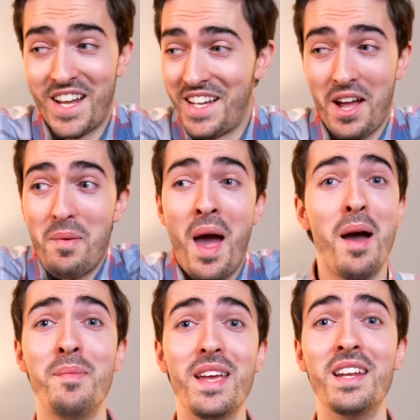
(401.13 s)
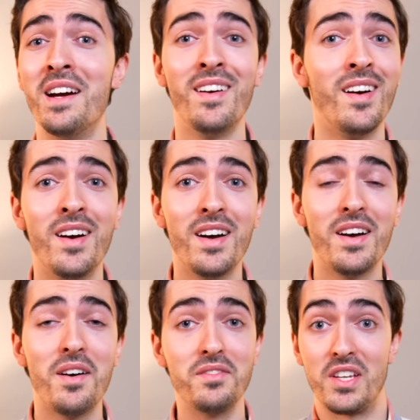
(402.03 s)
I mean,
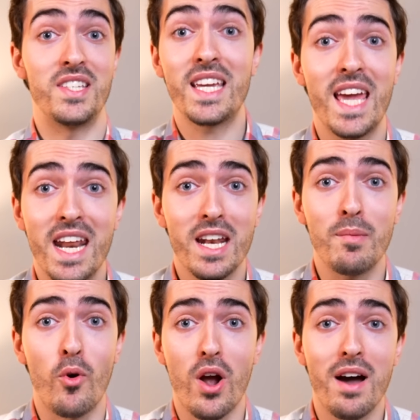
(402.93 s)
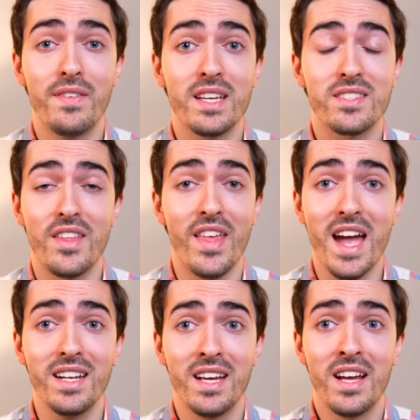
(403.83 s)
does it get any more obvious than
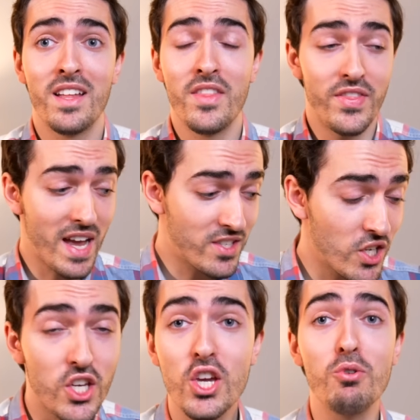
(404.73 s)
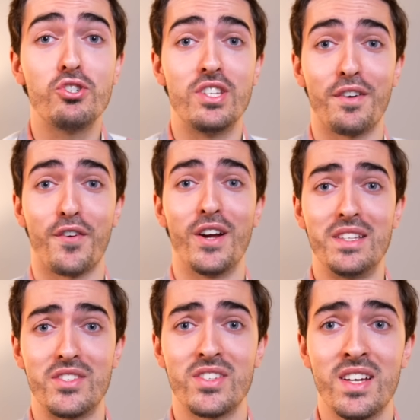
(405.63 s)
that? That's a huge
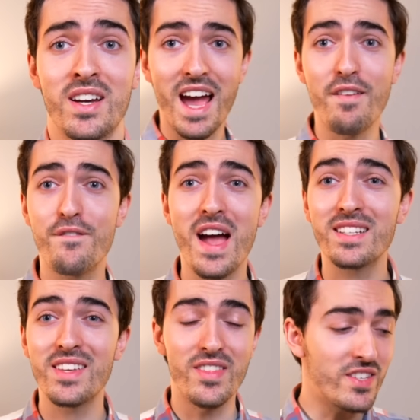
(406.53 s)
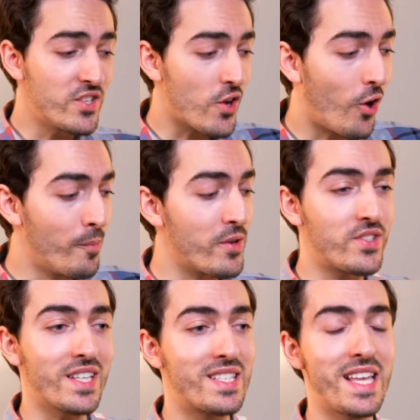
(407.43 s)
difference. And in fact, this is
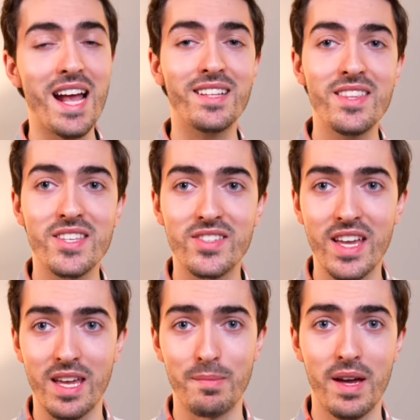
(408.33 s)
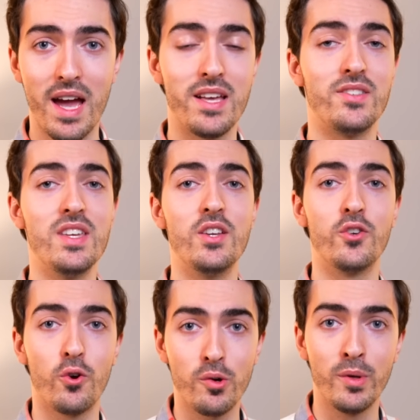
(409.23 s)
almost exactly the same as the
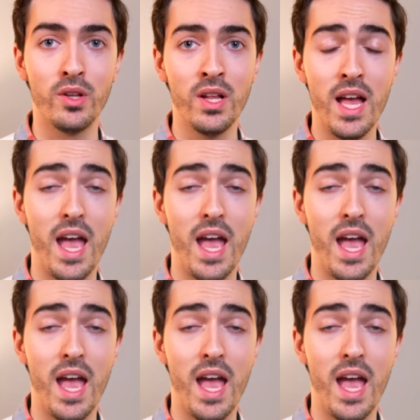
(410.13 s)
normal